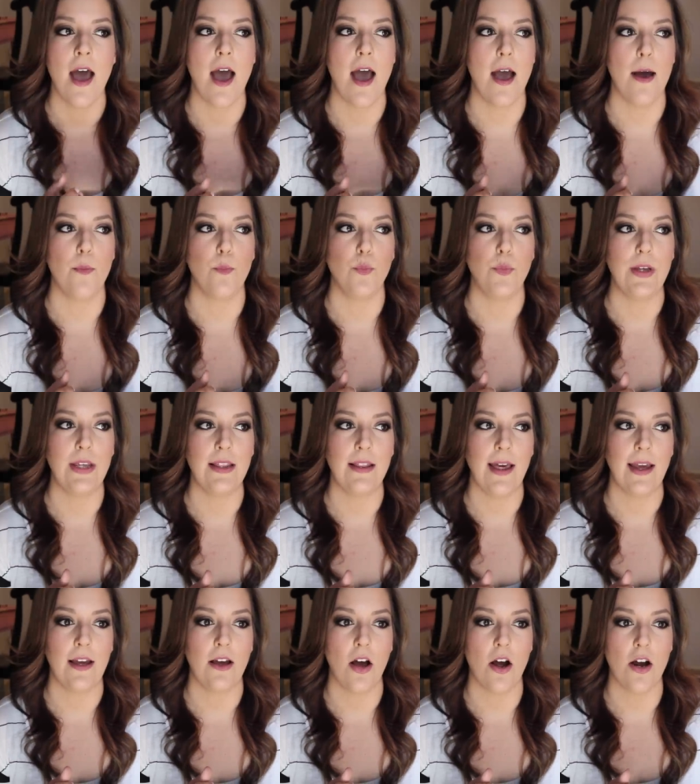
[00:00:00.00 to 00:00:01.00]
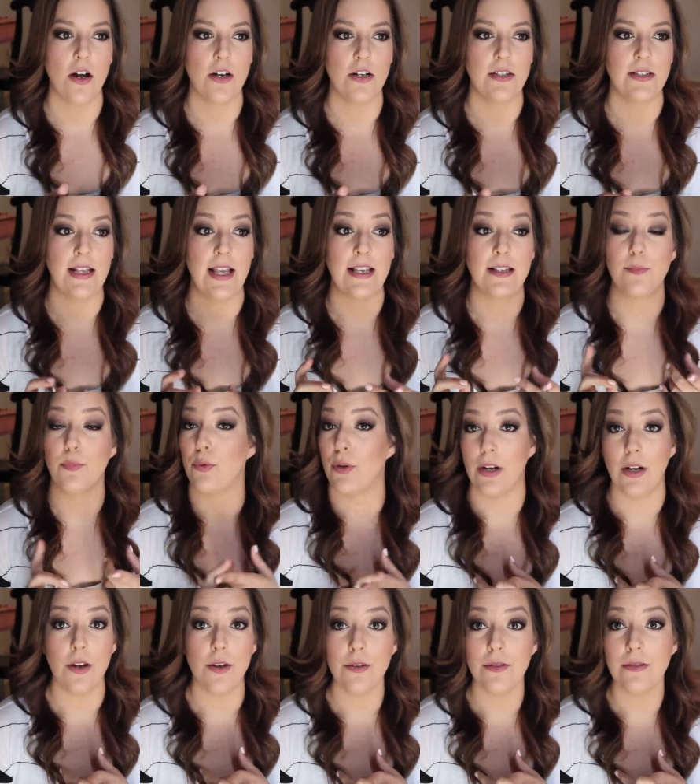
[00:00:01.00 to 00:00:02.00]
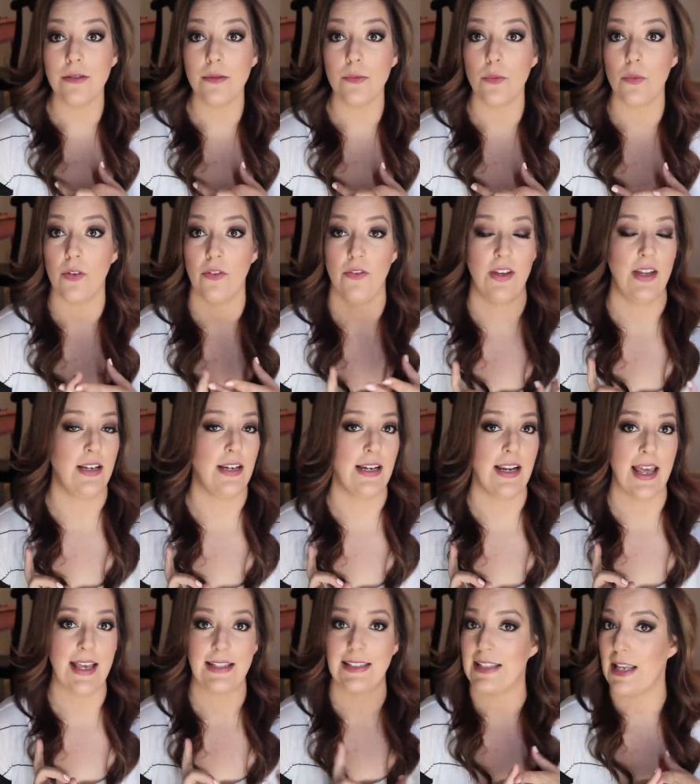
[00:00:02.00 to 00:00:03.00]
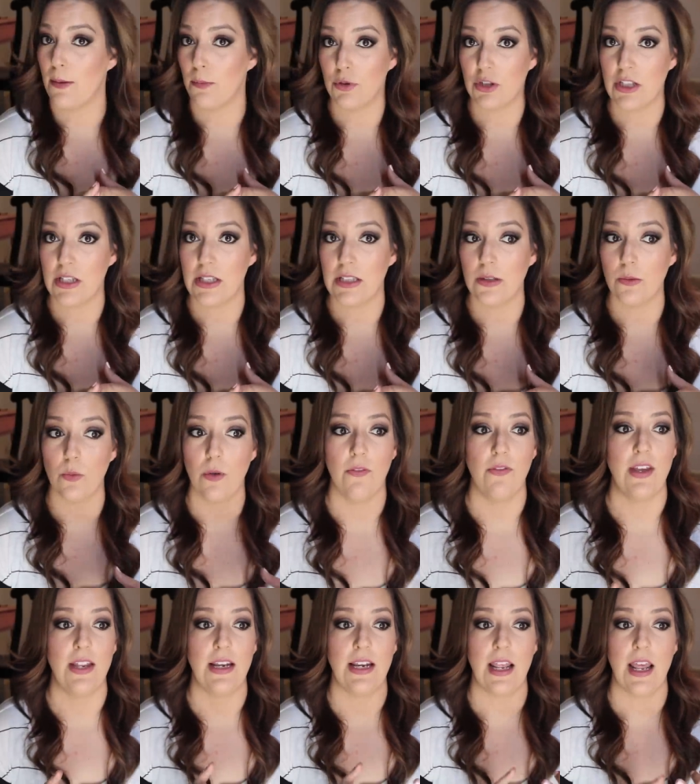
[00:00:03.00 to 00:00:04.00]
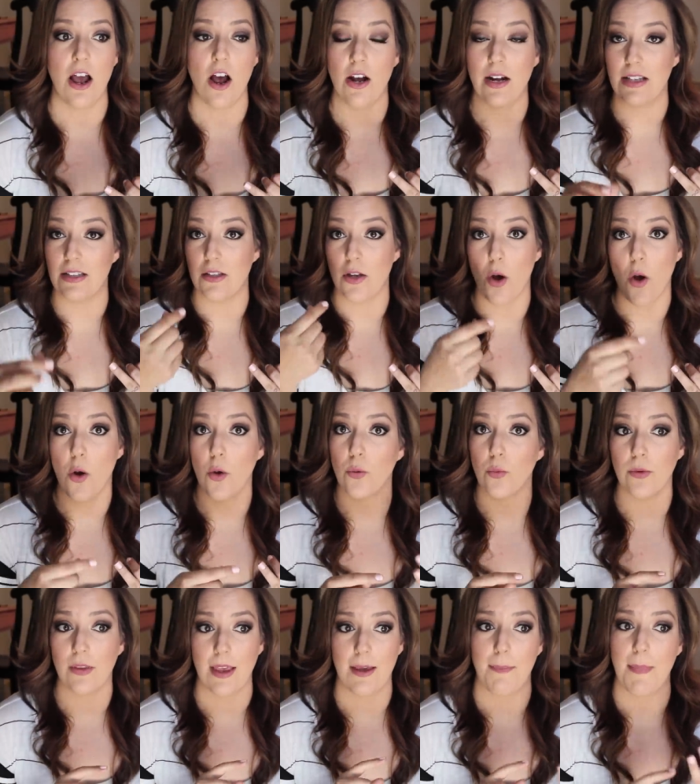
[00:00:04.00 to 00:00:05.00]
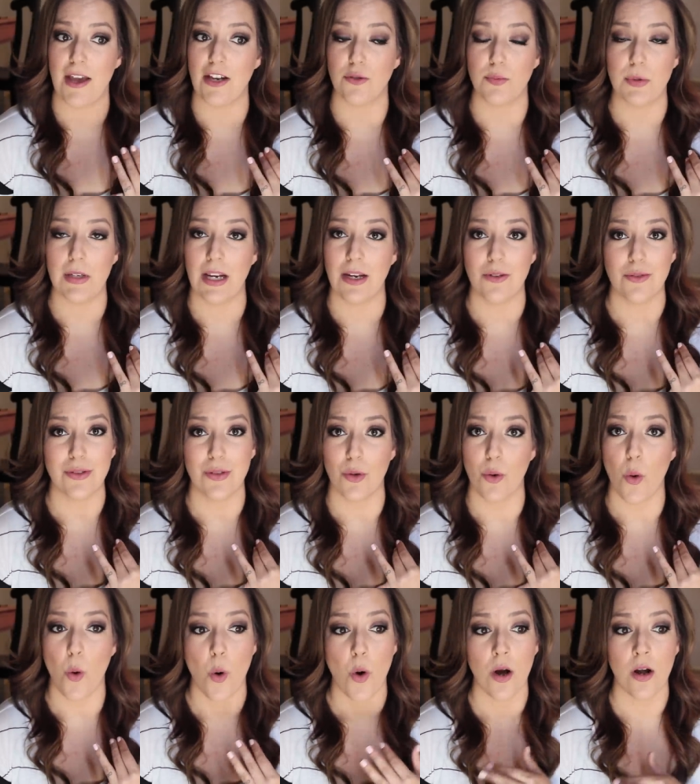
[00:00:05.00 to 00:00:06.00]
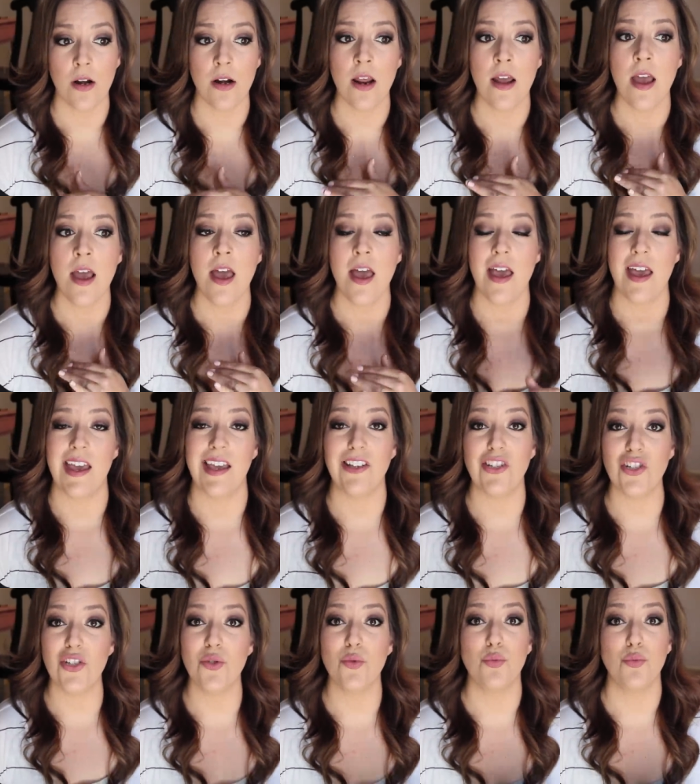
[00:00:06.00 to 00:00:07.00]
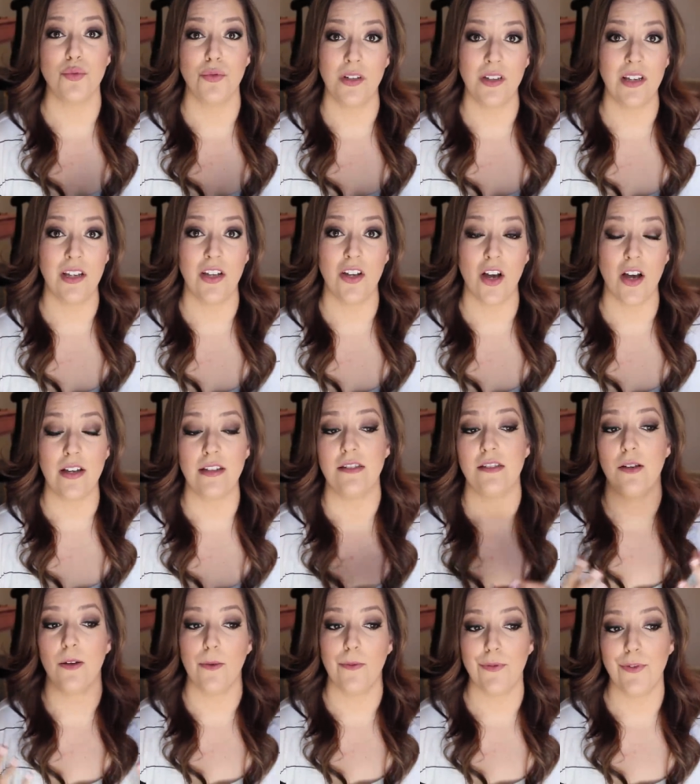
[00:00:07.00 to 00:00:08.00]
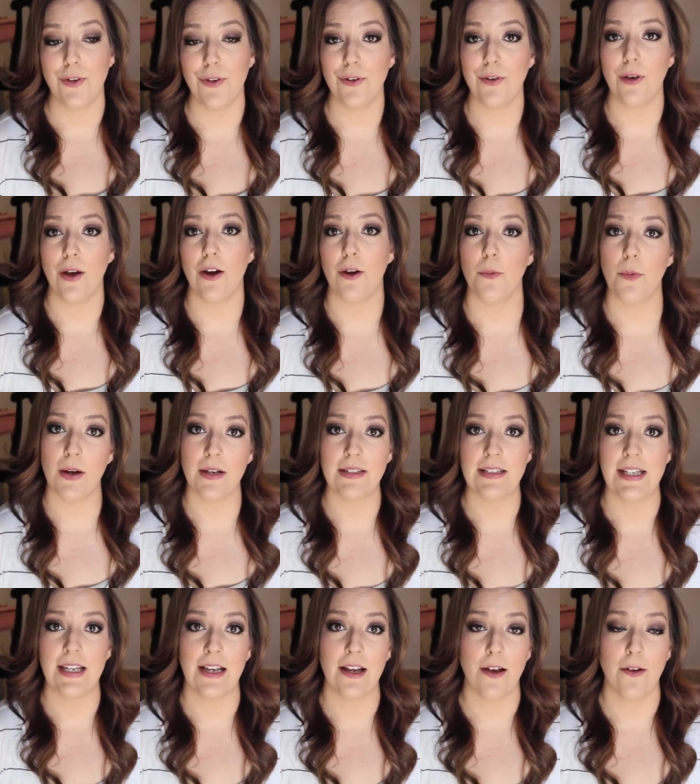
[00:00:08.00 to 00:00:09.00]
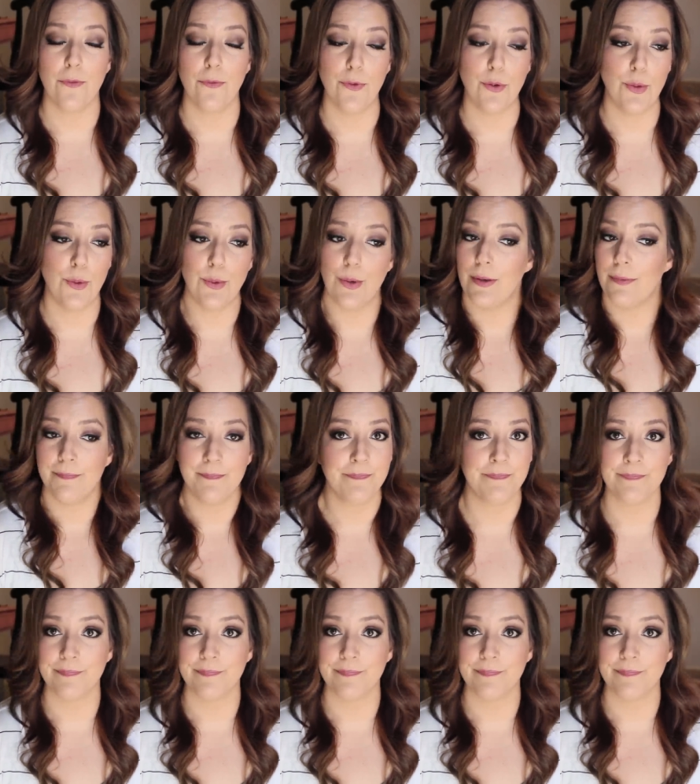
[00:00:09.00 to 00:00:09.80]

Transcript: um, we like ours as burritos. We've eaten it as sandwiches. We've eaten it on its own with like mashed potatoes and corn. It's just really good. So if you are wanting a food